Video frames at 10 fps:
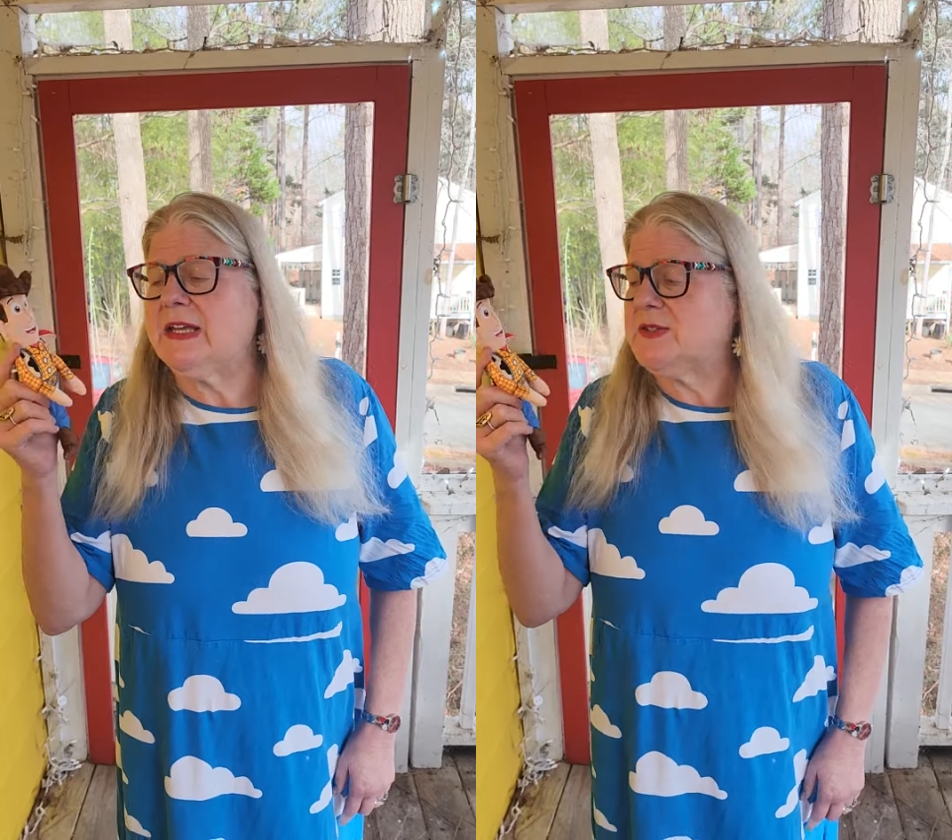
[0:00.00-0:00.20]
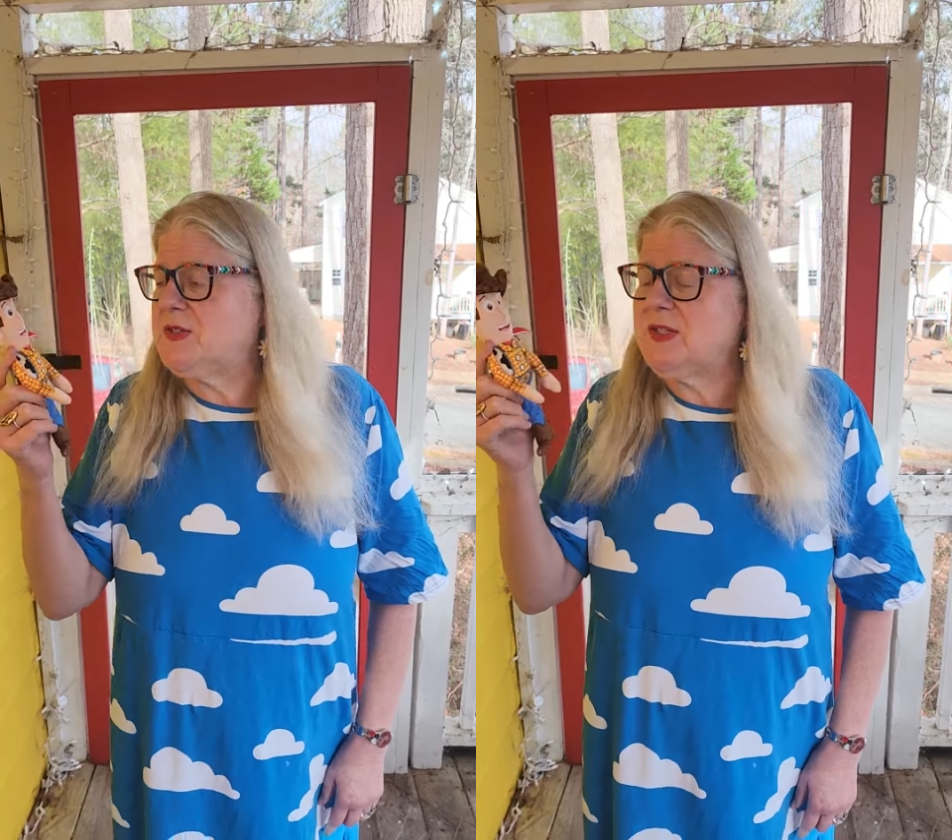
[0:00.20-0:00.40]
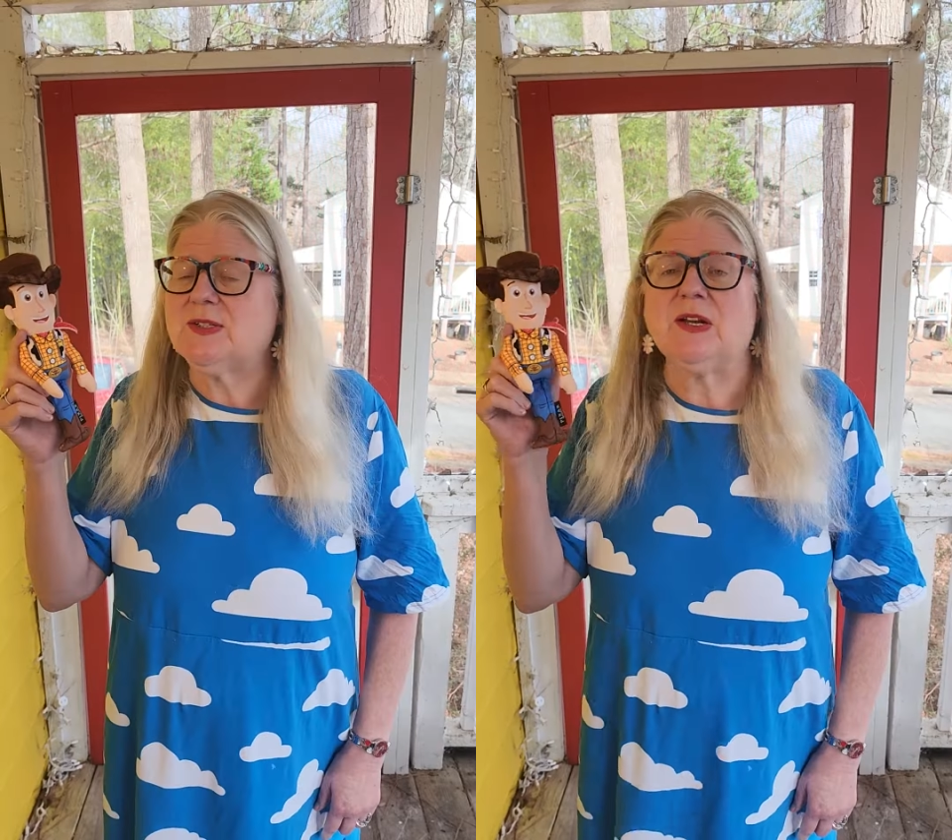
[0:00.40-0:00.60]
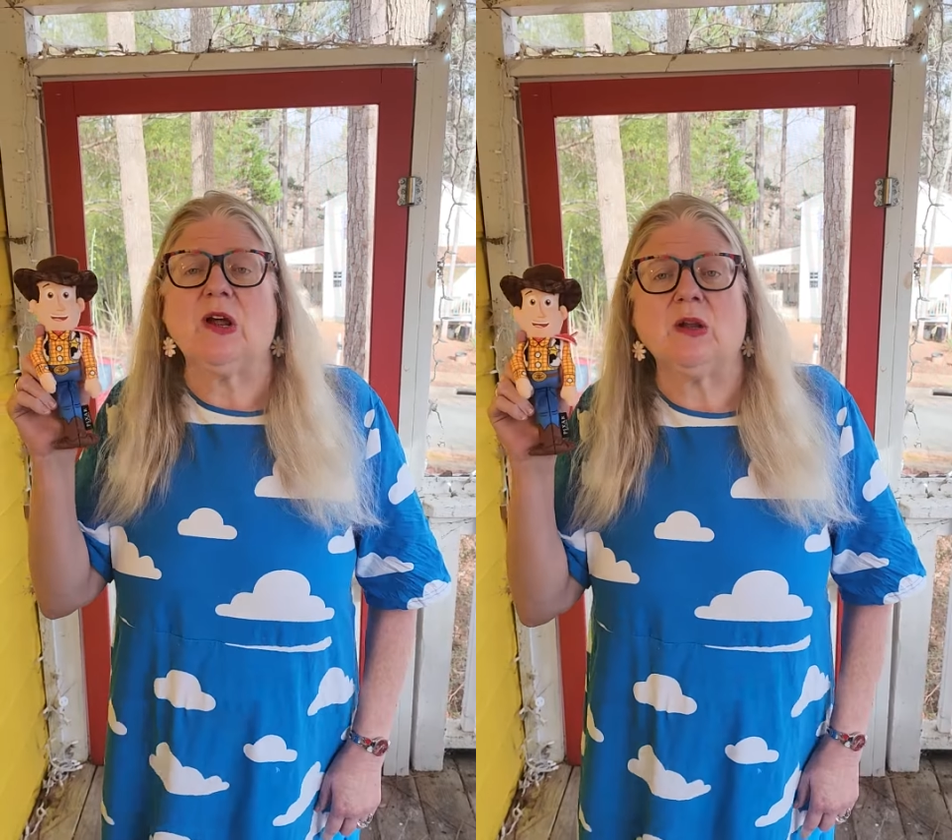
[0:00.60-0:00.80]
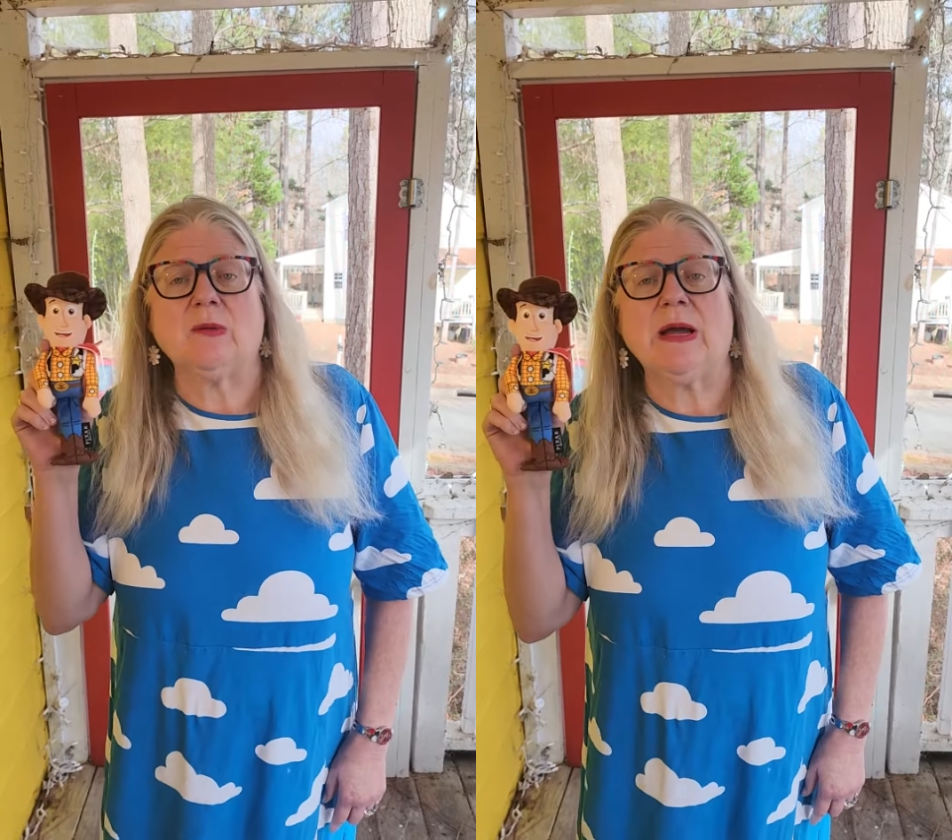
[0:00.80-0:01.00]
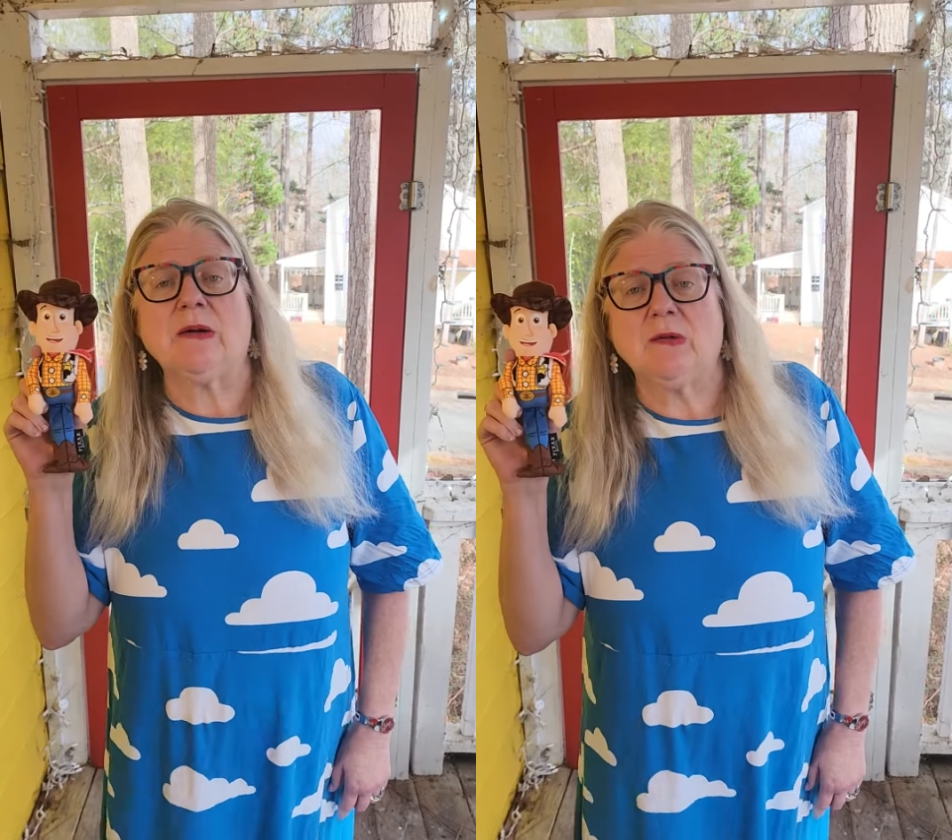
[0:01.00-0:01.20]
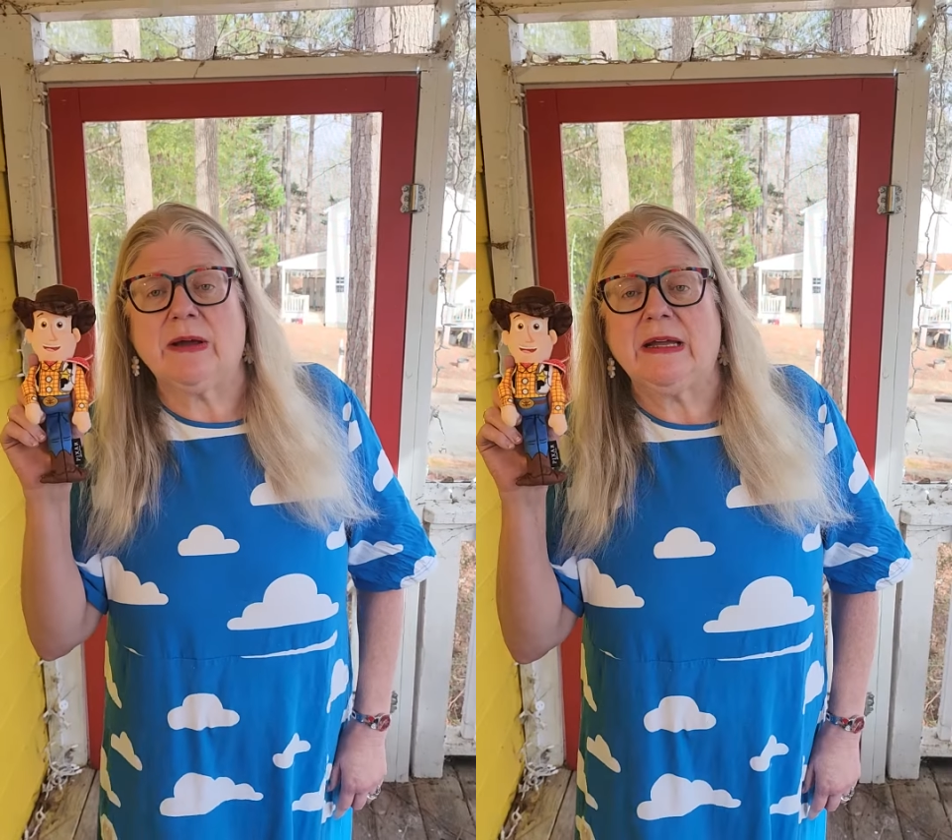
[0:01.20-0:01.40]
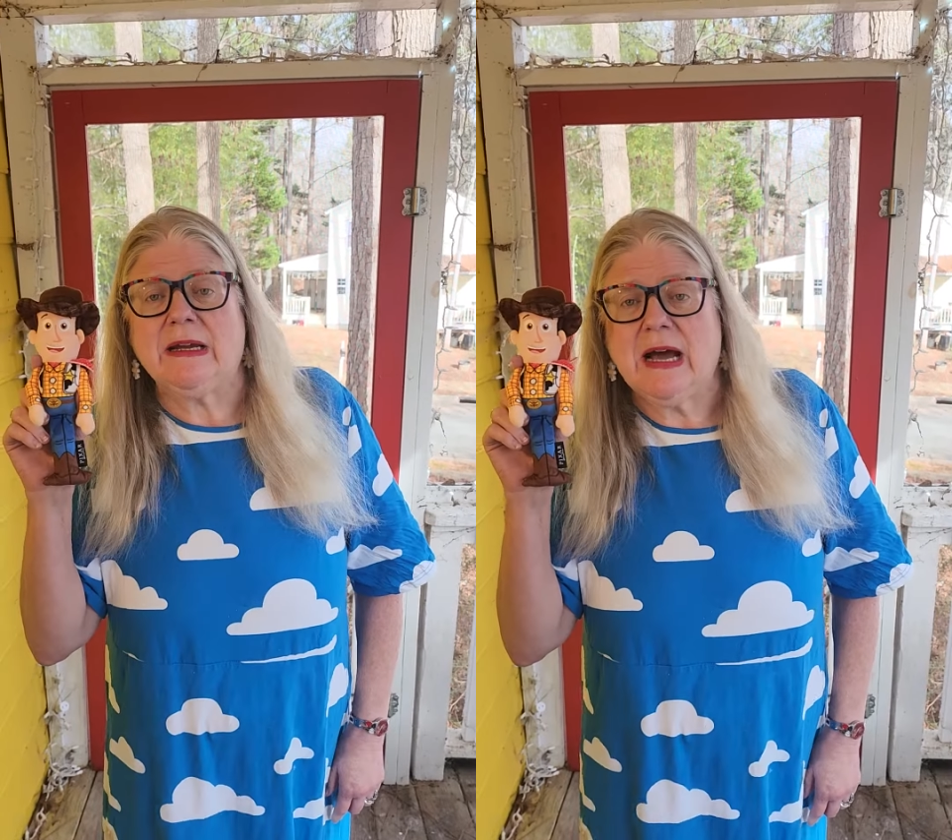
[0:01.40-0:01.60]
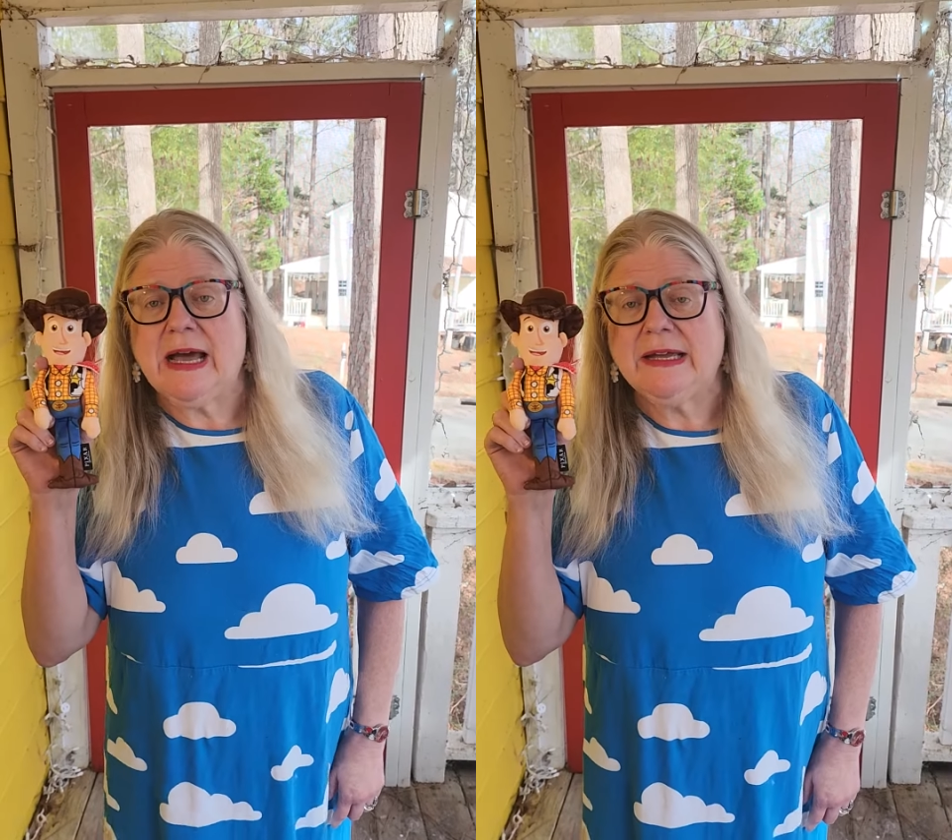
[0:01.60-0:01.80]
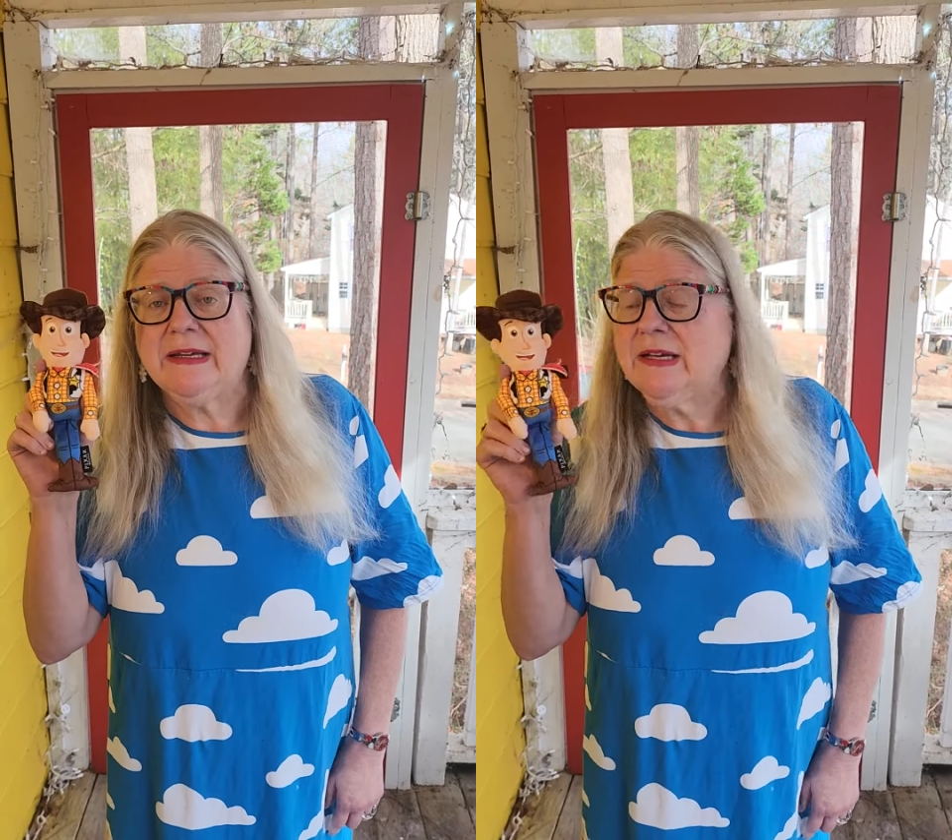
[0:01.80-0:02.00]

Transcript: is just an all-around great guy.